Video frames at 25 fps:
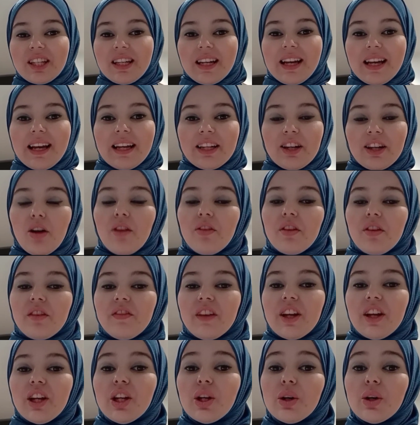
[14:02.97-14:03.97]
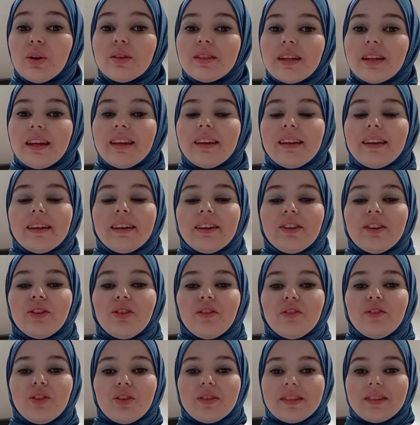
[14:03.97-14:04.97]
in another video. Take care
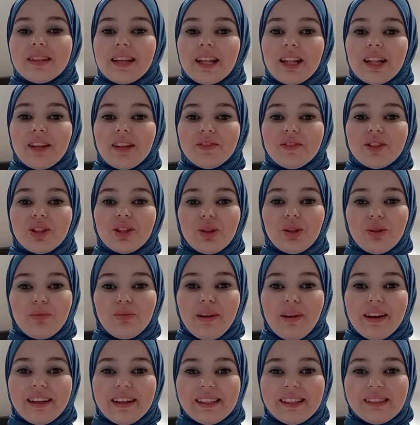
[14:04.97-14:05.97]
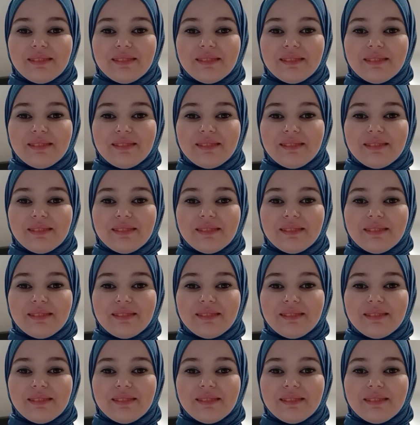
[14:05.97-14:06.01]
of yourselves. Goodbye.